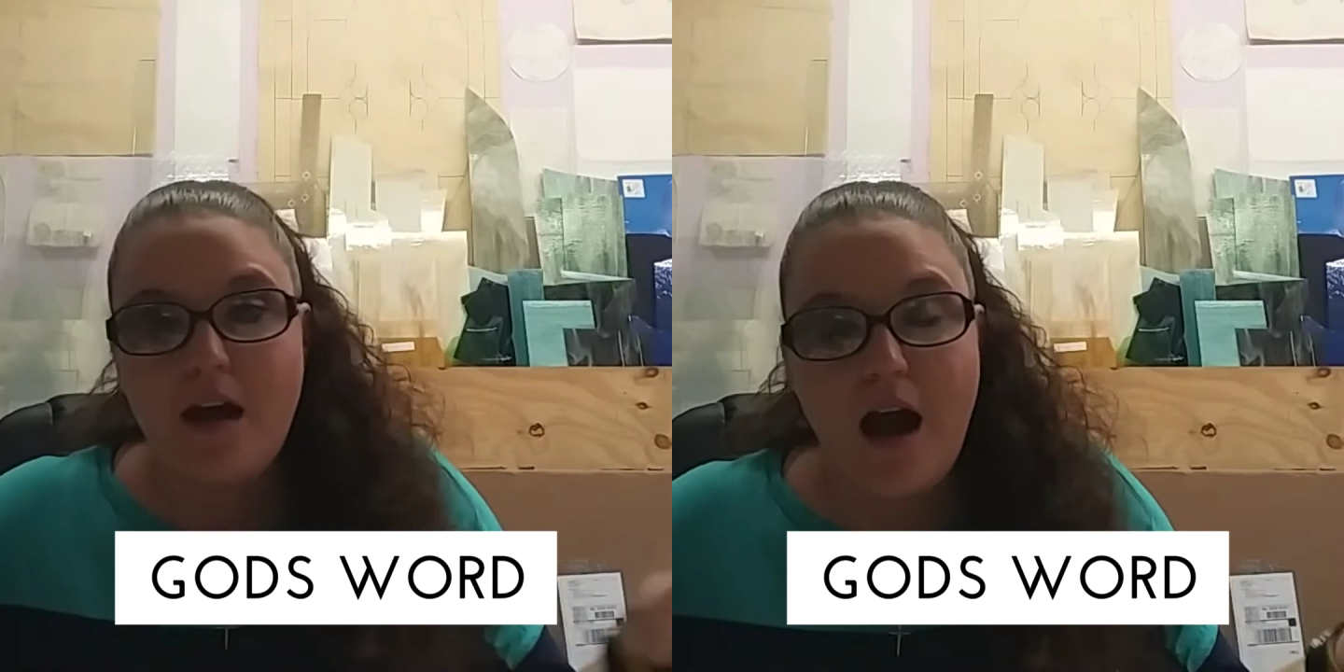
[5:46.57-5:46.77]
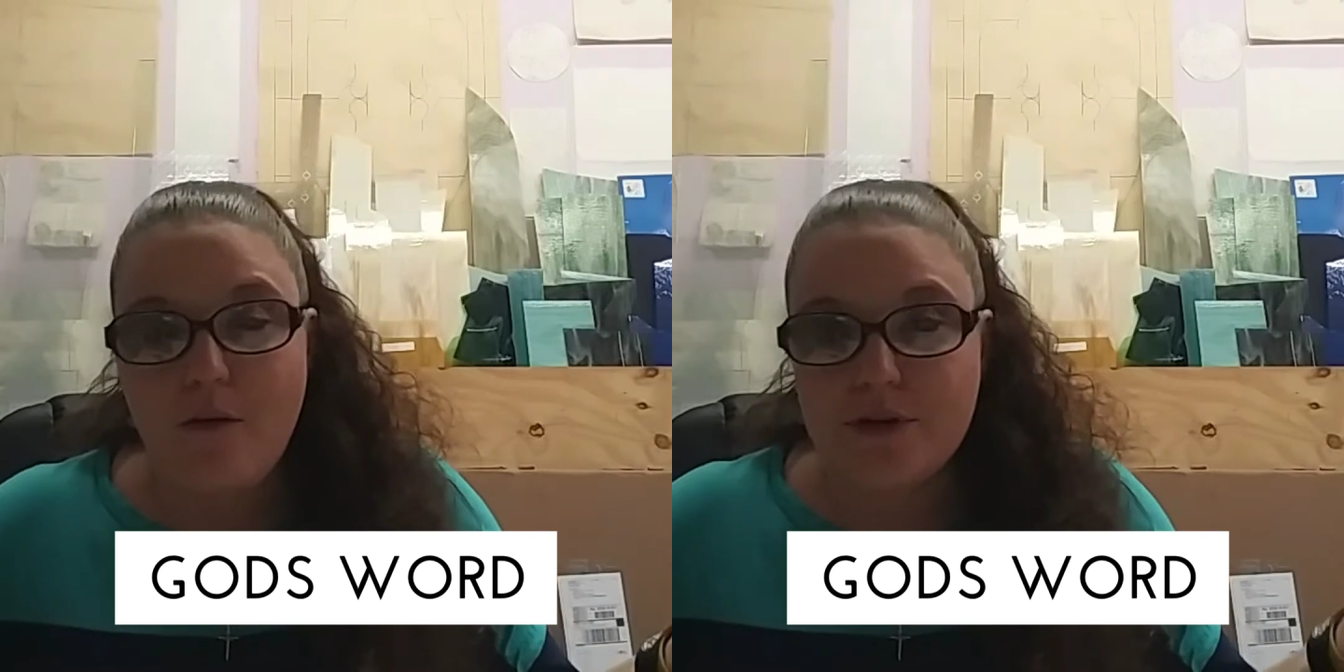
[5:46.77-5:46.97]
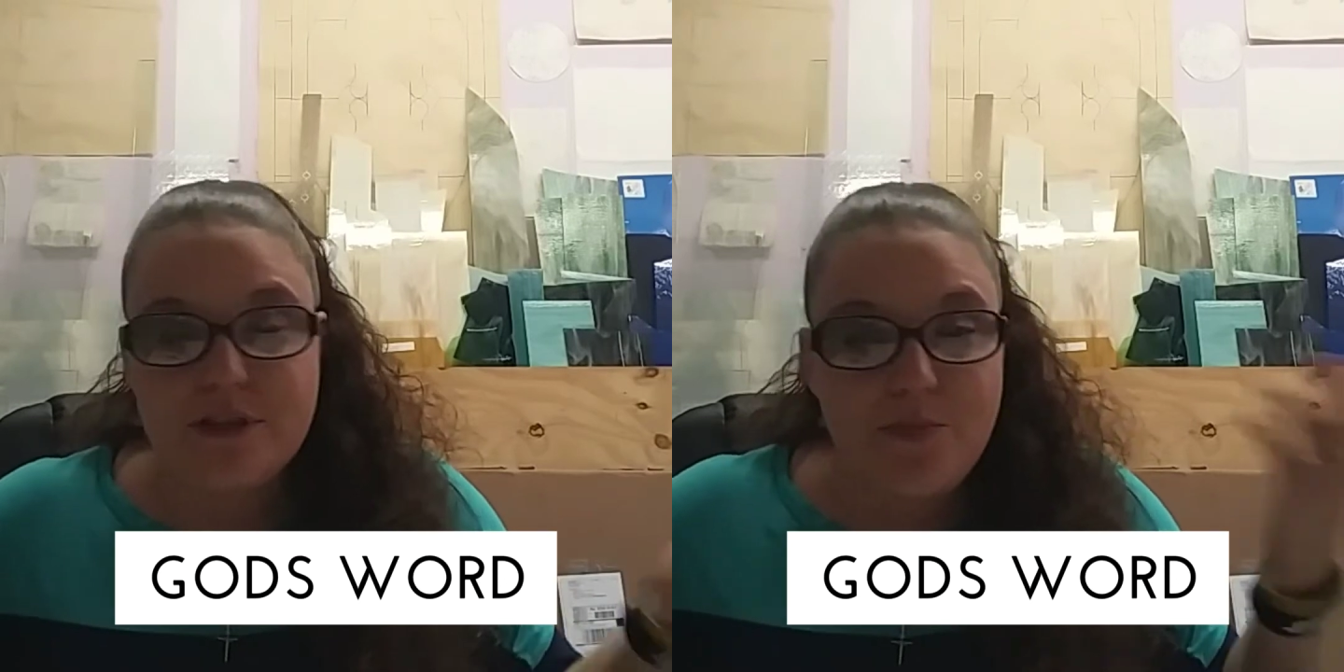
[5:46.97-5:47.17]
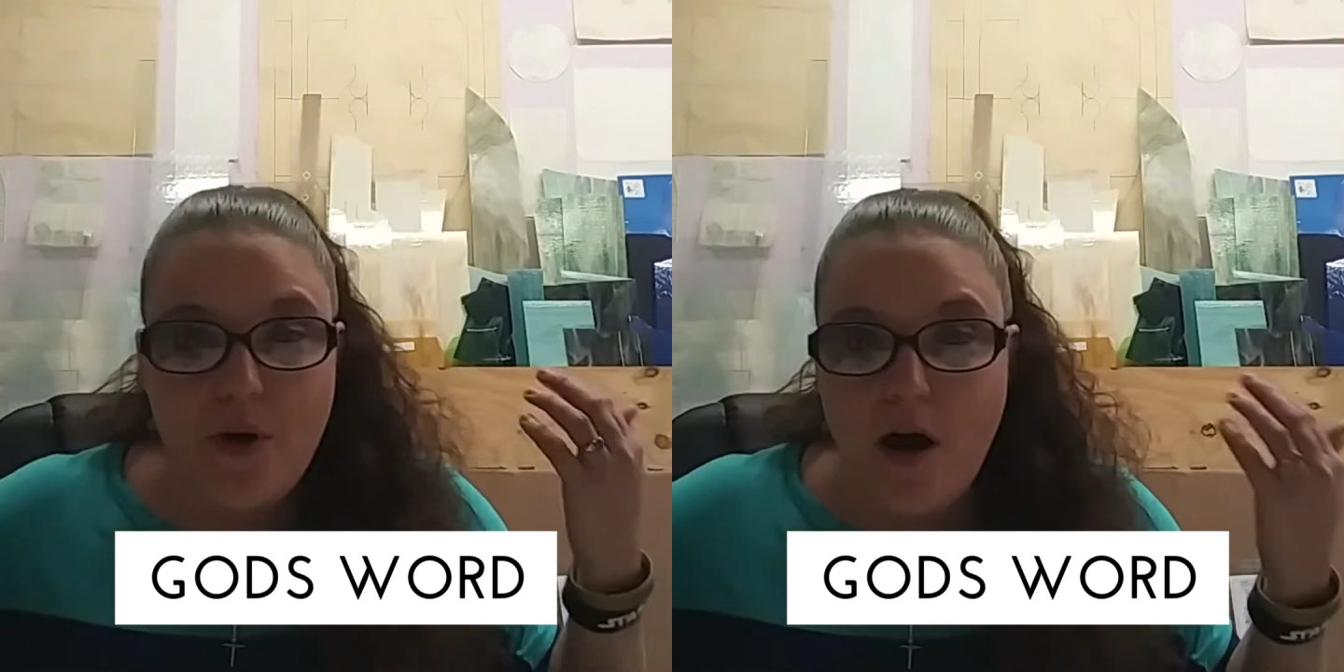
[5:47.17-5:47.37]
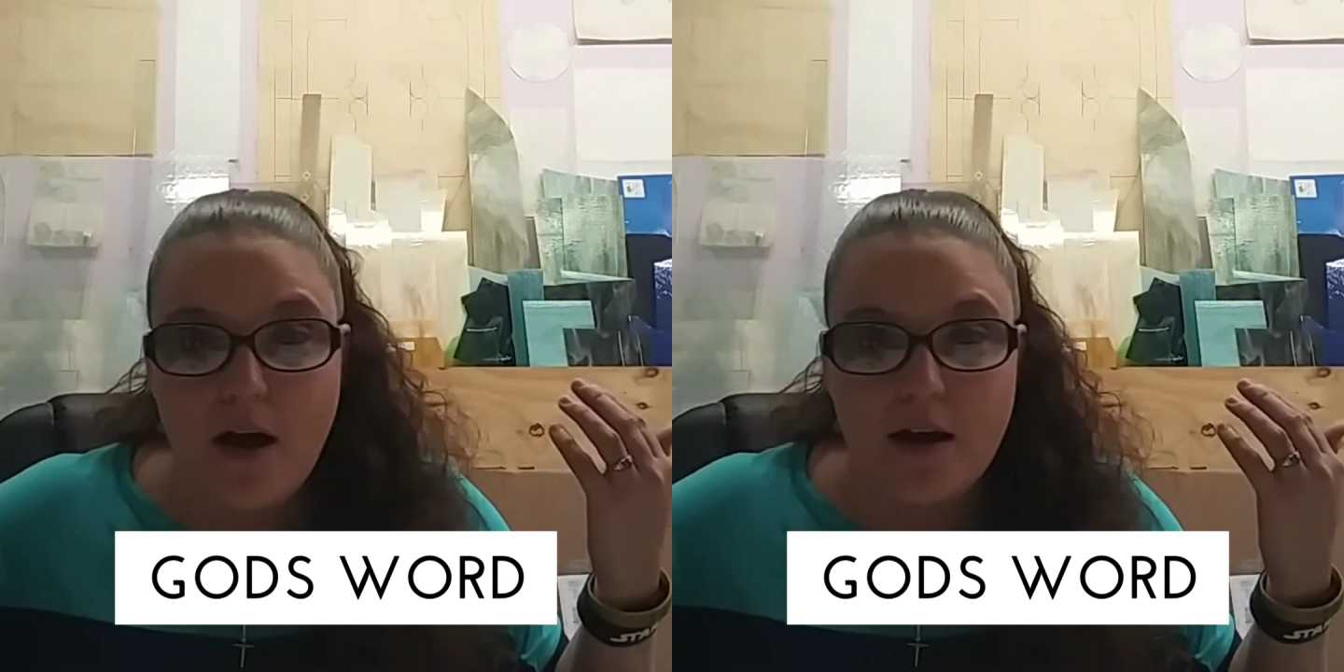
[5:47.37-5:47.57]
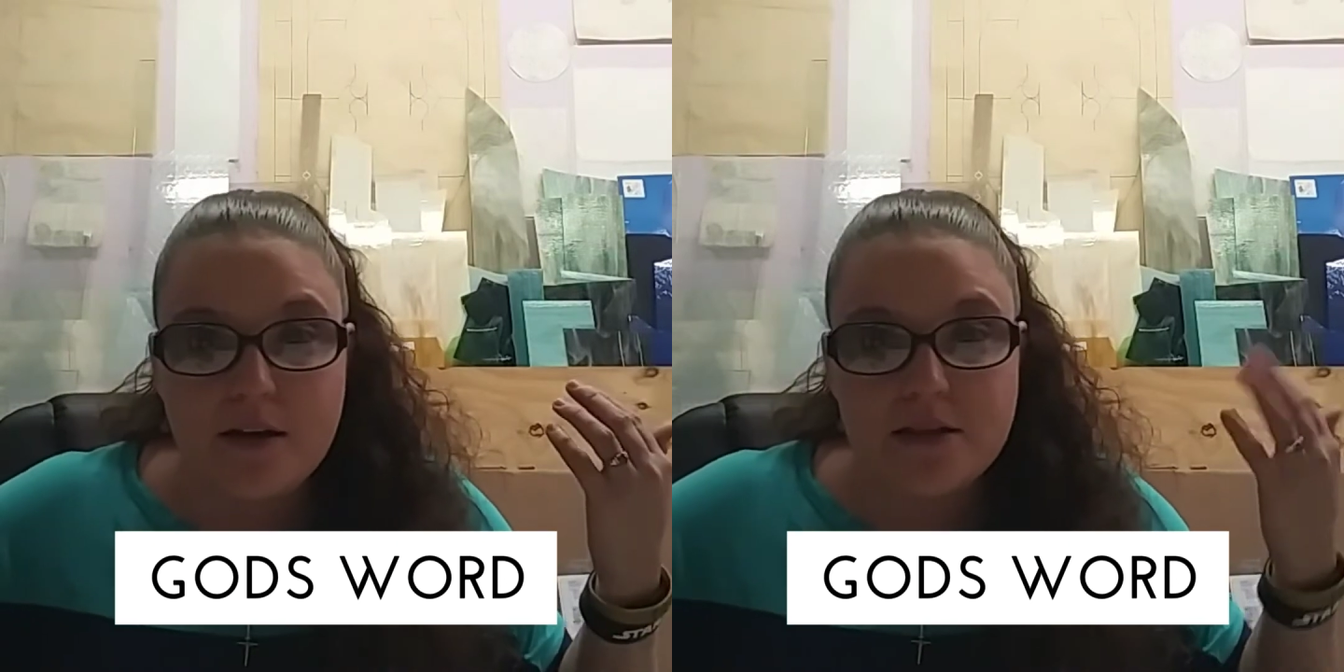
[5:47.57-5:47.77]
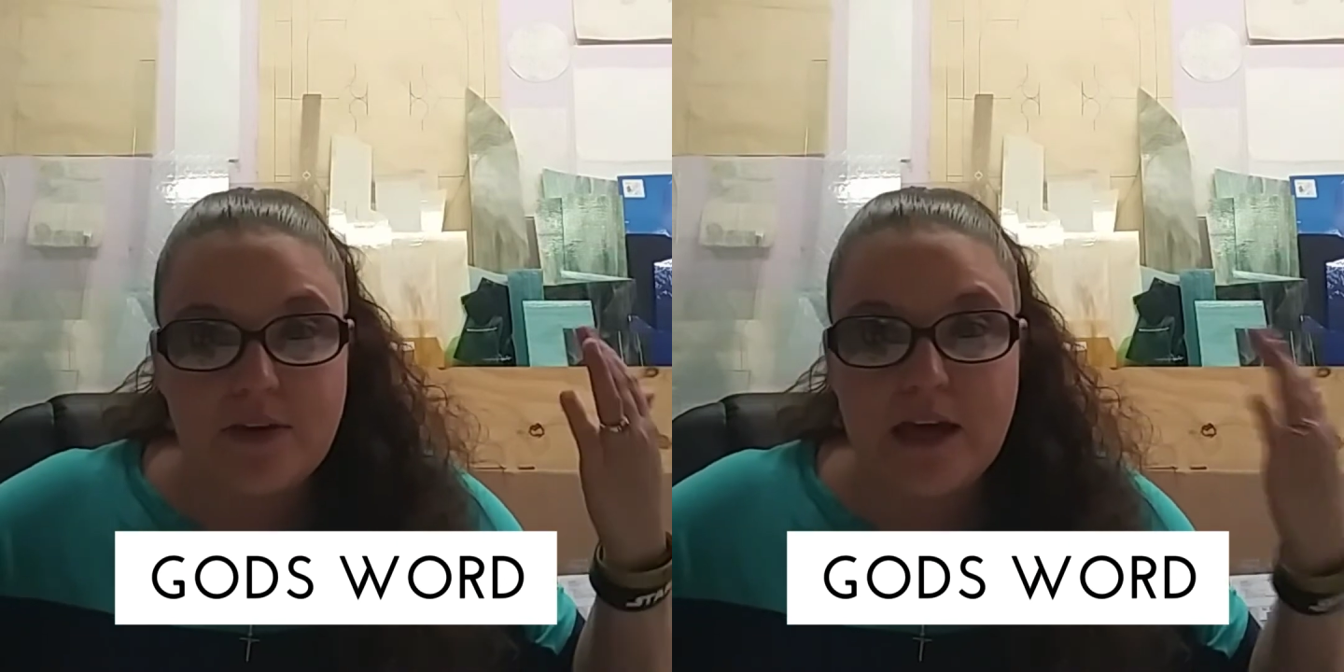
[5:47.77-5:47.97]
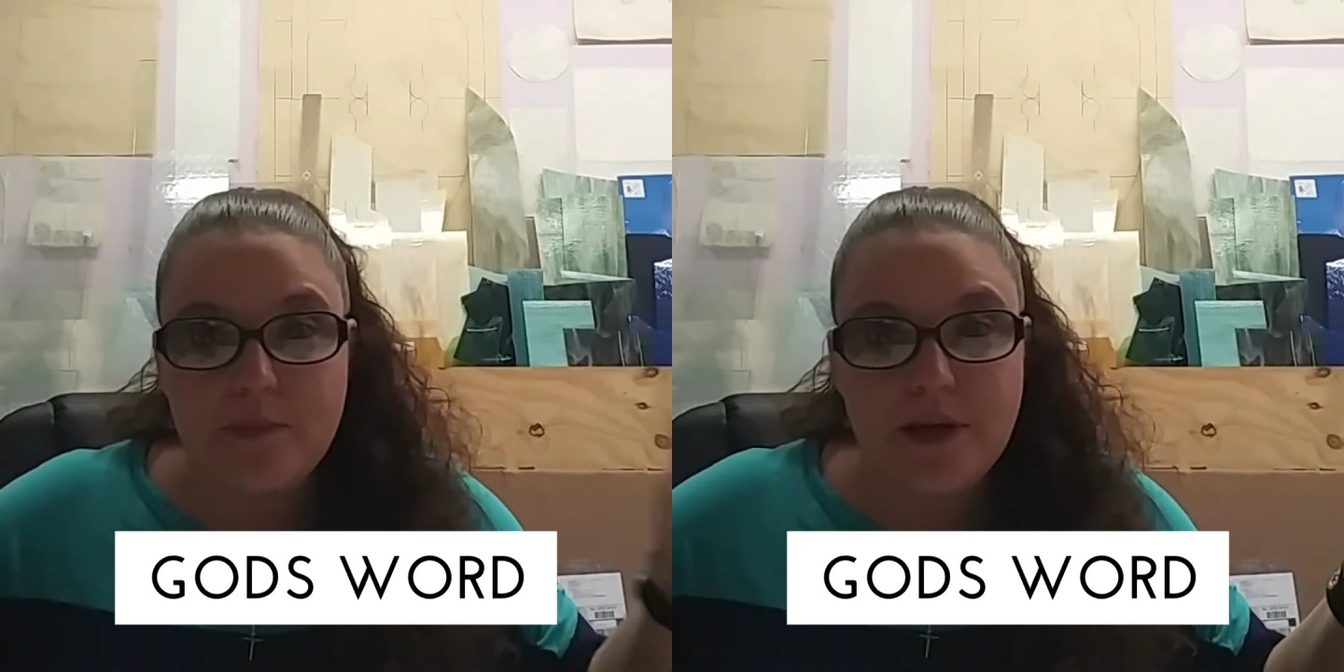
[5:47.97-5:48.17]
the product of
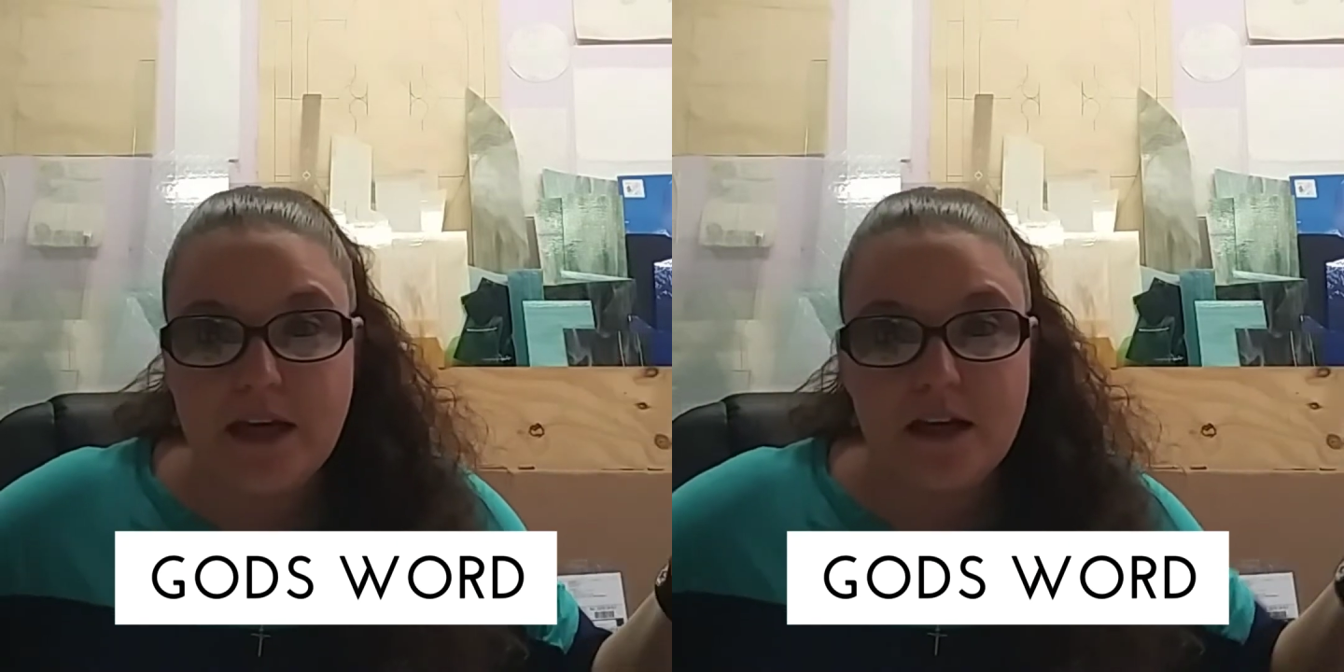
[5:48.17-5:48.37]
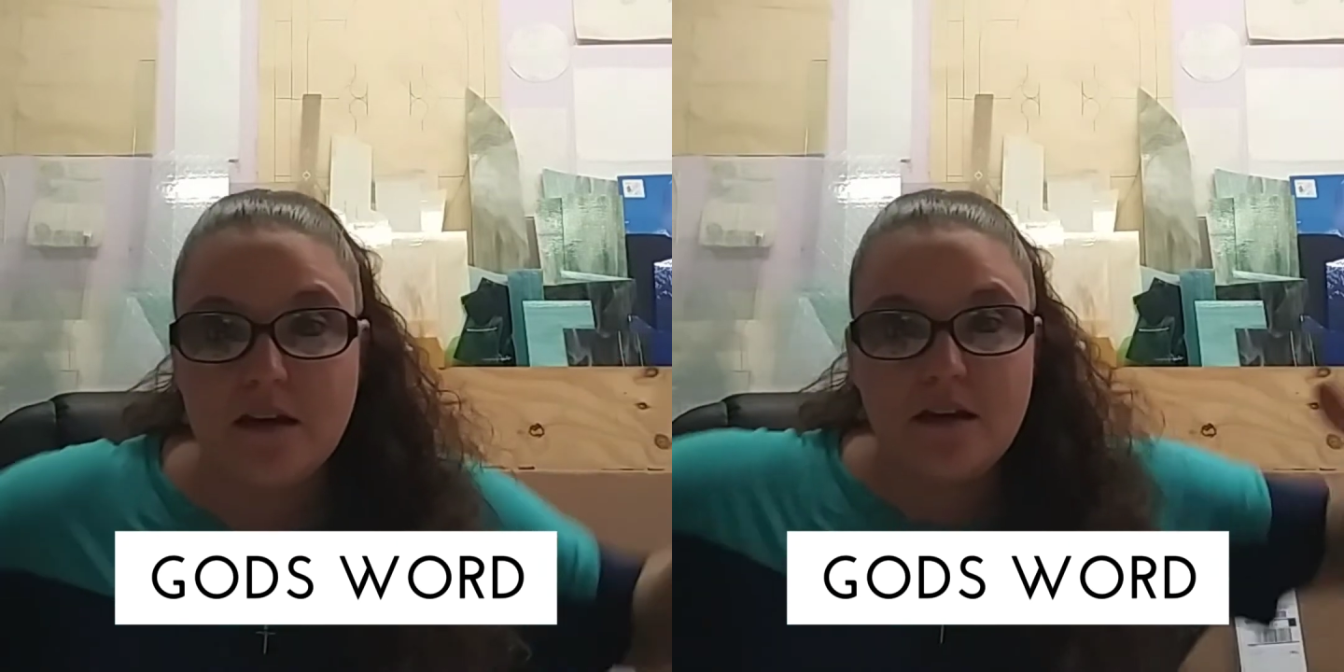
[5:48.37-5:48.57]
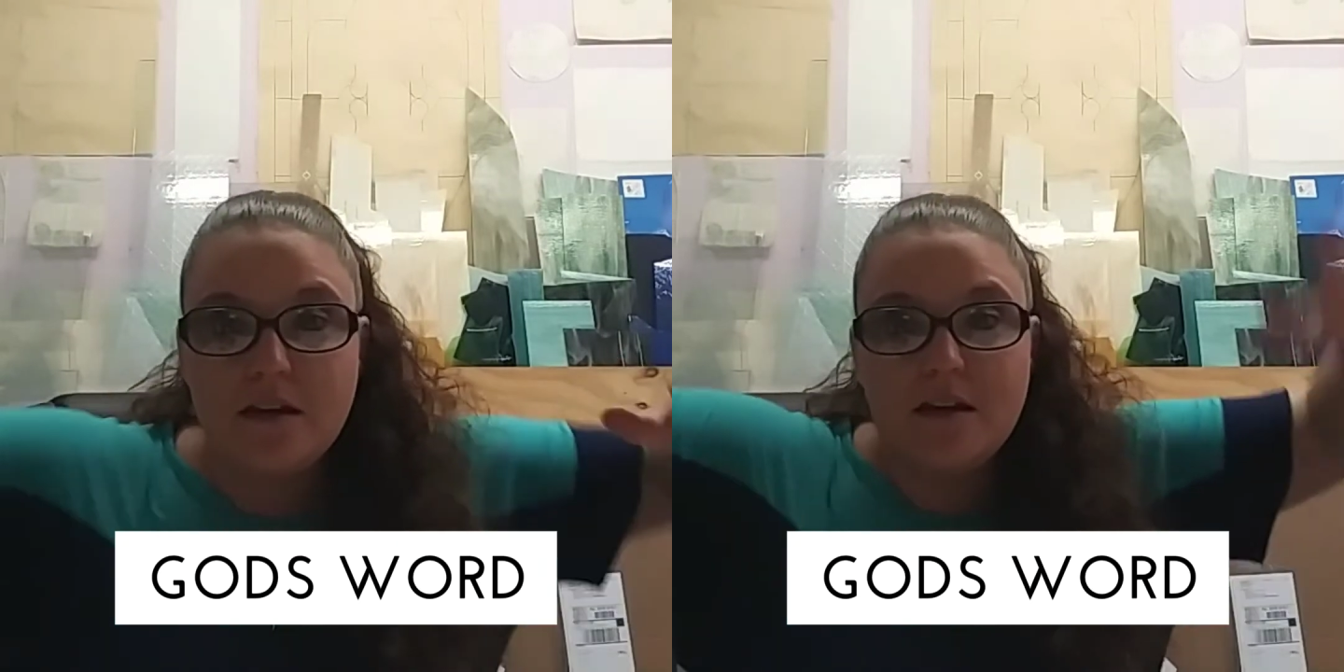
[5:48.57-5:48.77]
hippie